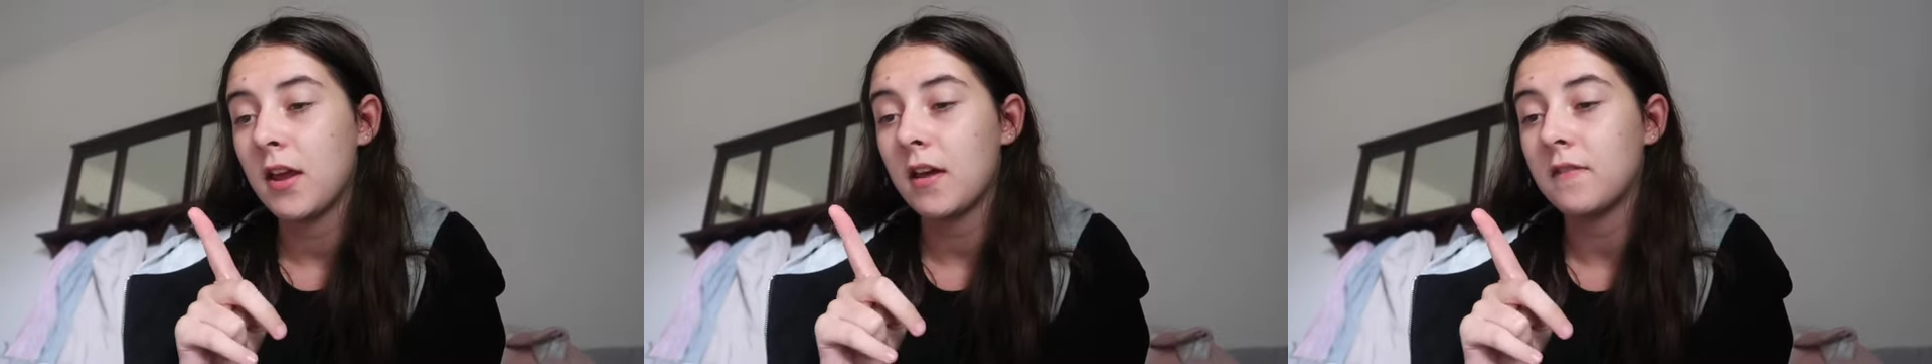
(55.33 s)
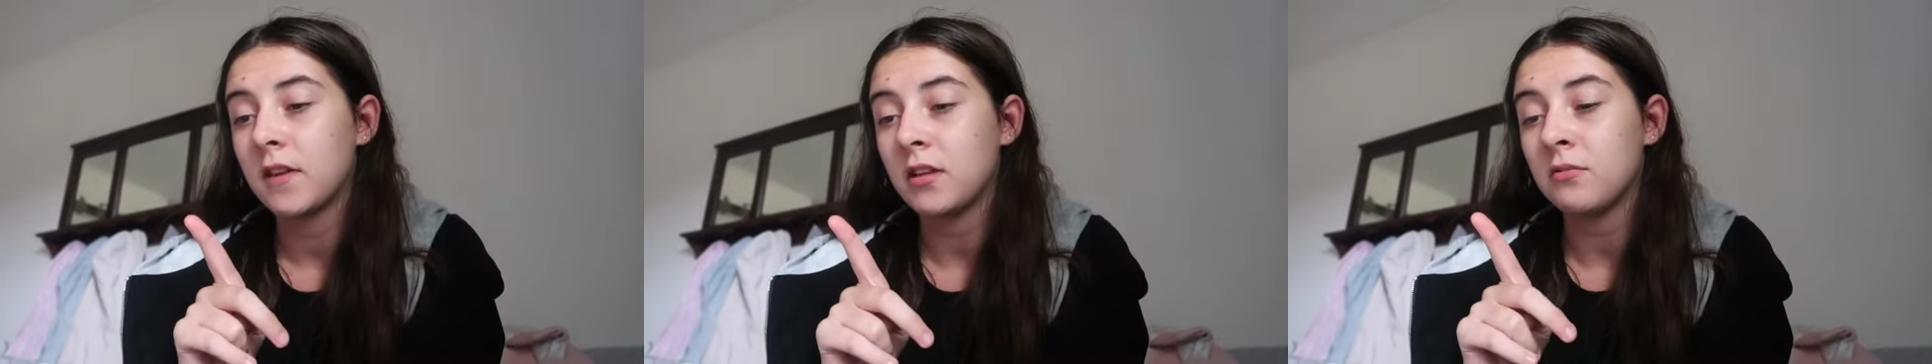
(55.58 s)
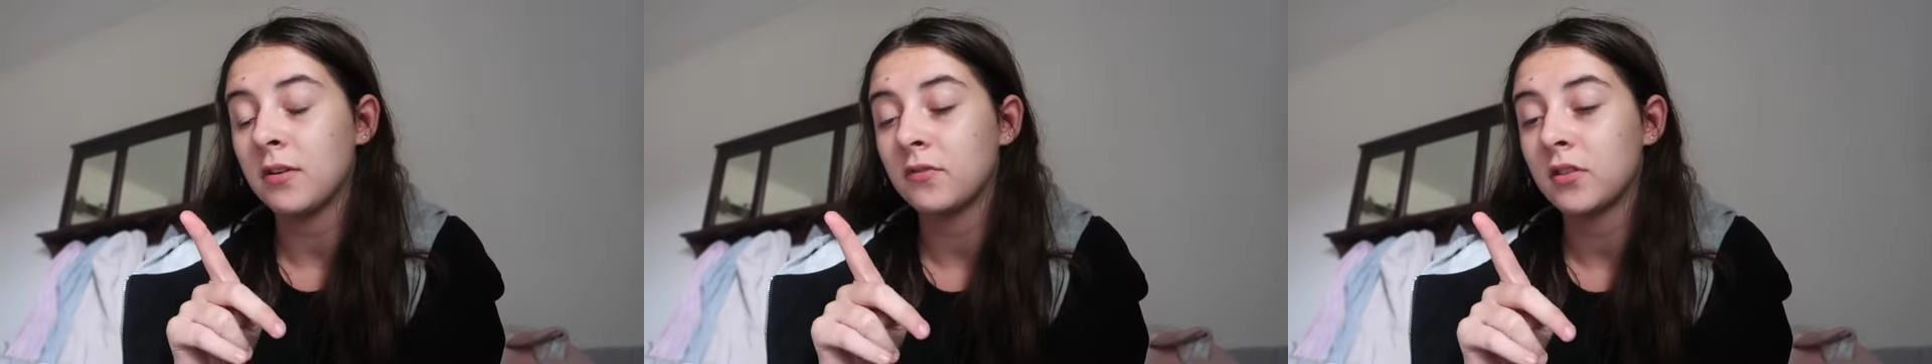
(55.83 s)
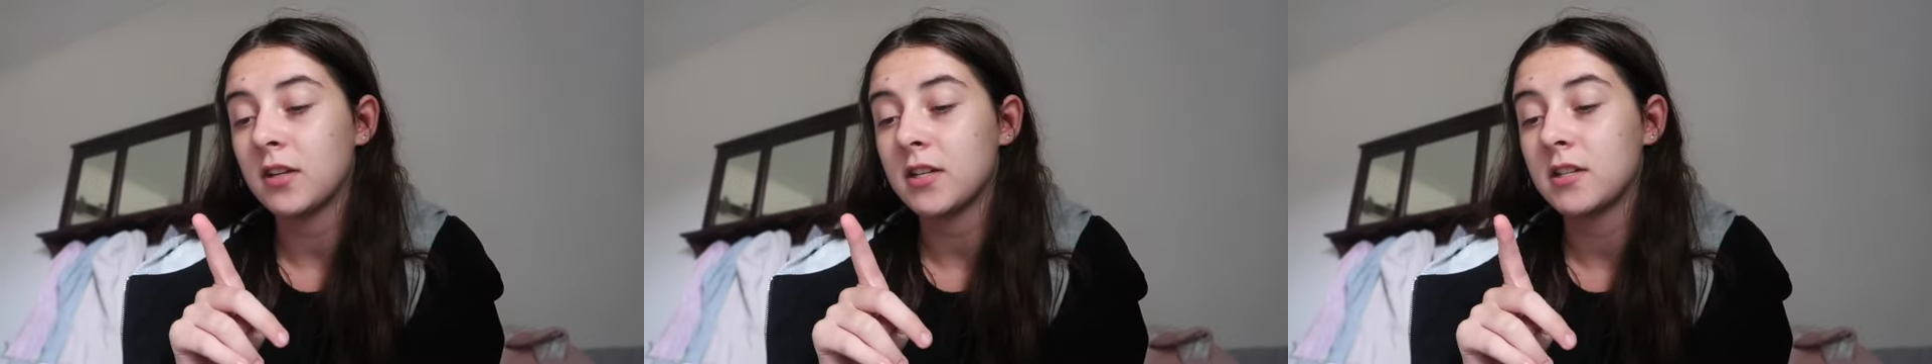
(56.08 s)
and then you have
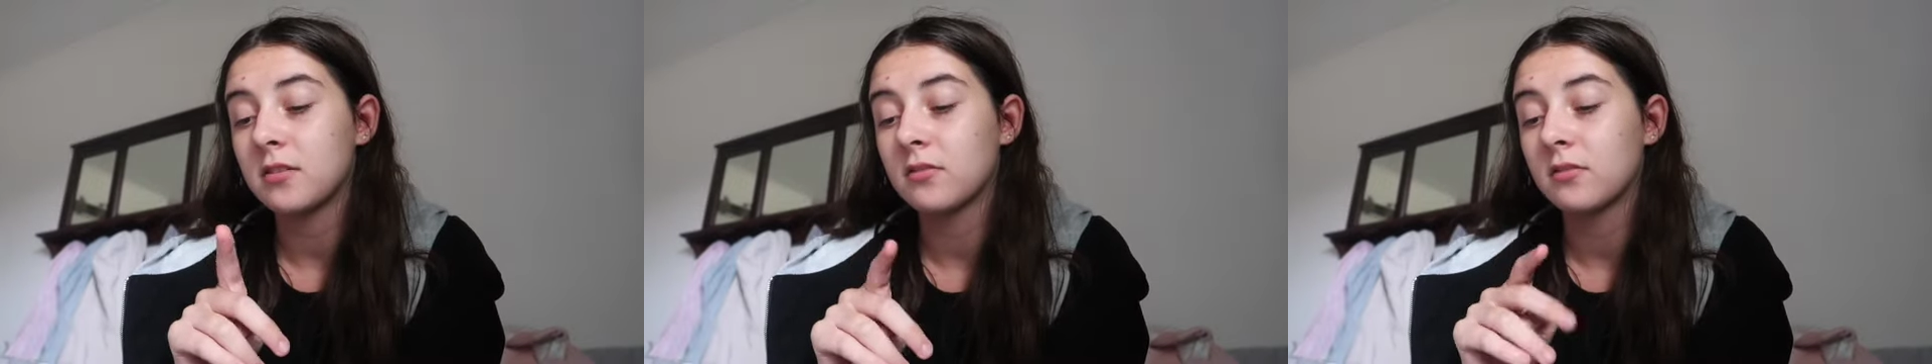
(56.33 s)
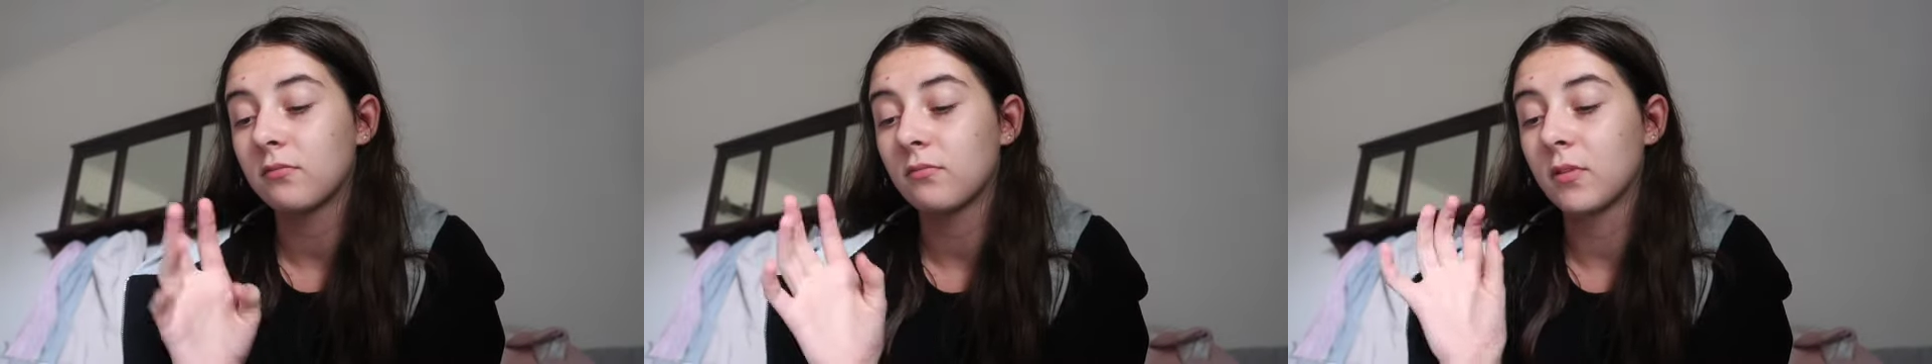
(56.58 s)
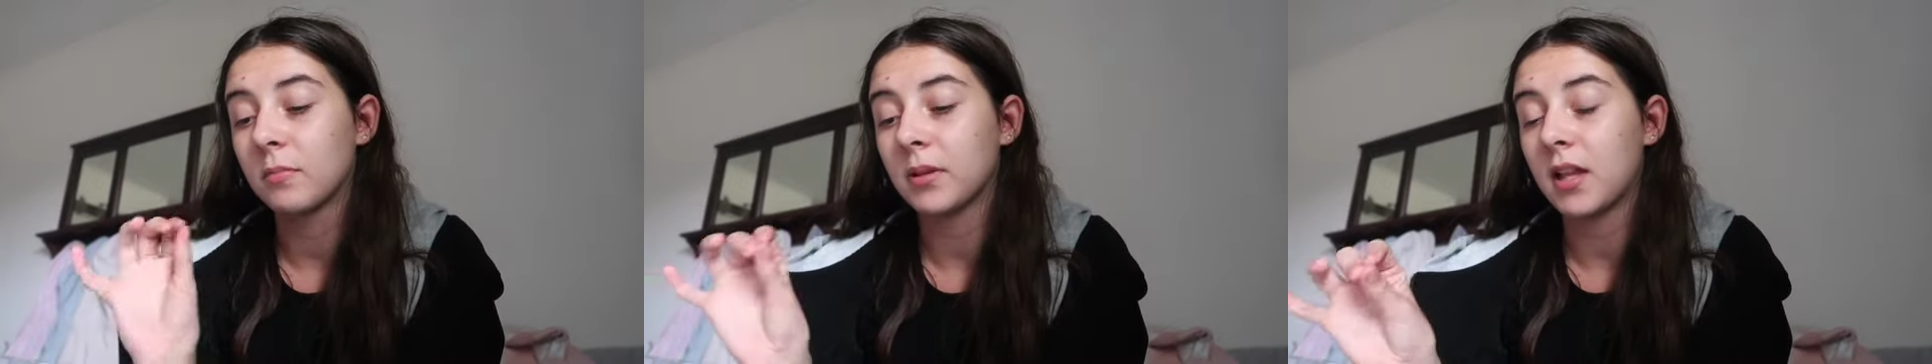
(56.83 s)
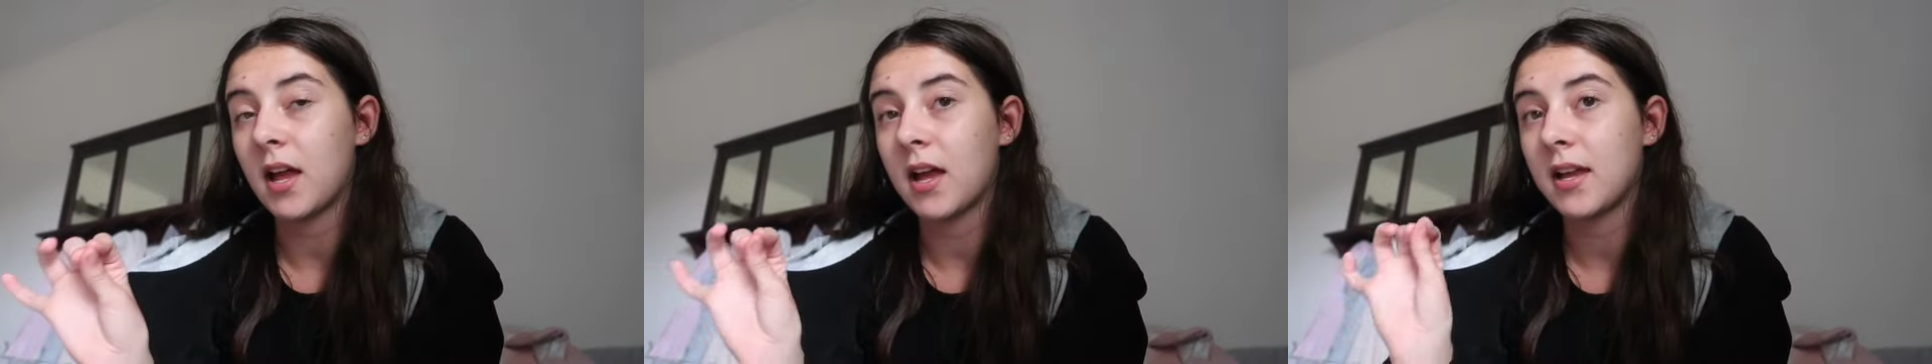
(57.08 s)
to like
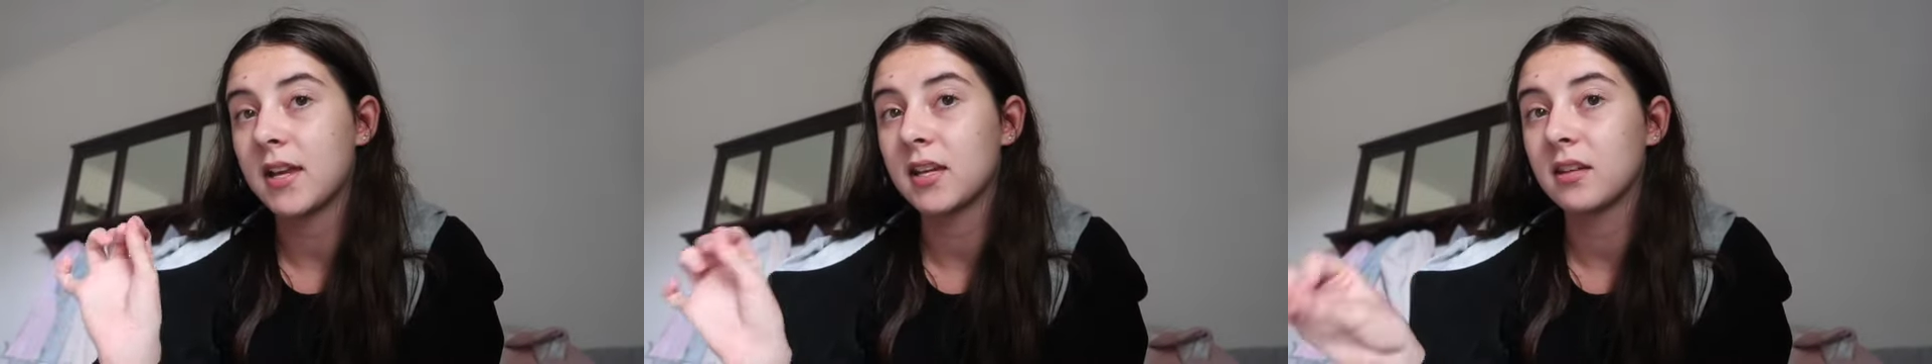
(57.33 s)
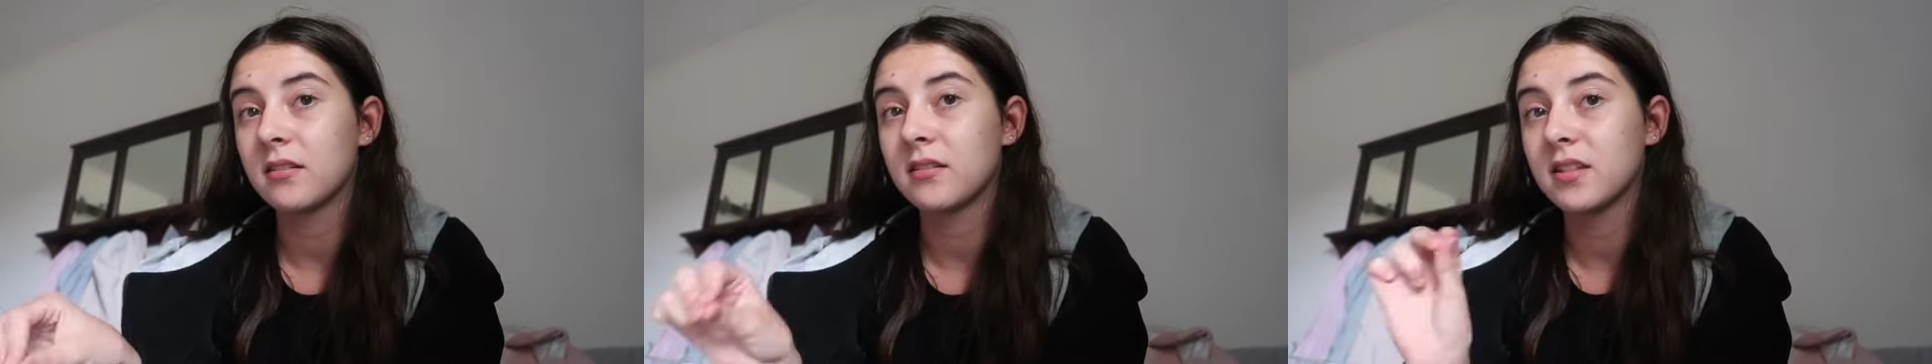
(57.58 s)
reply